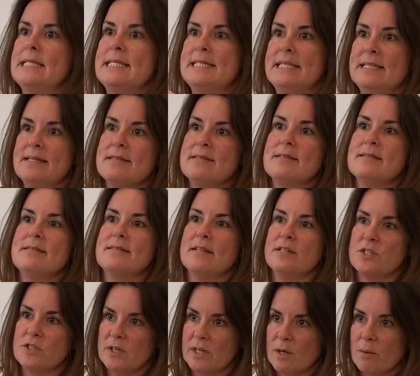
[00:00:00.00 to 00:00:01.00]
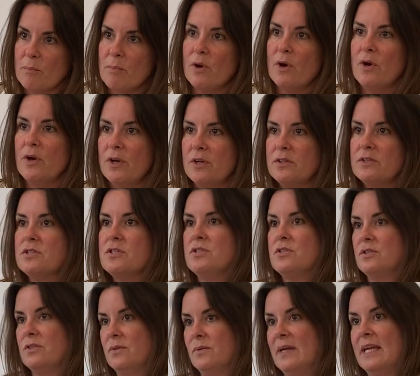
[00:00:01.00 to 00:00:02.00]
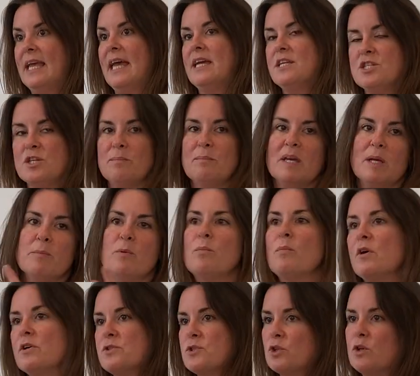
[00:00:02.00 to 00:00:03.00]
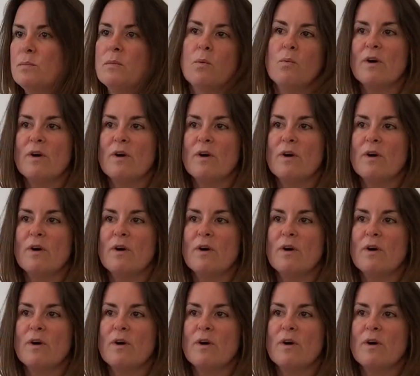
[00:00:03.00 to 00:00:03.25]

citizen-centric approach to engaging people post-trauma,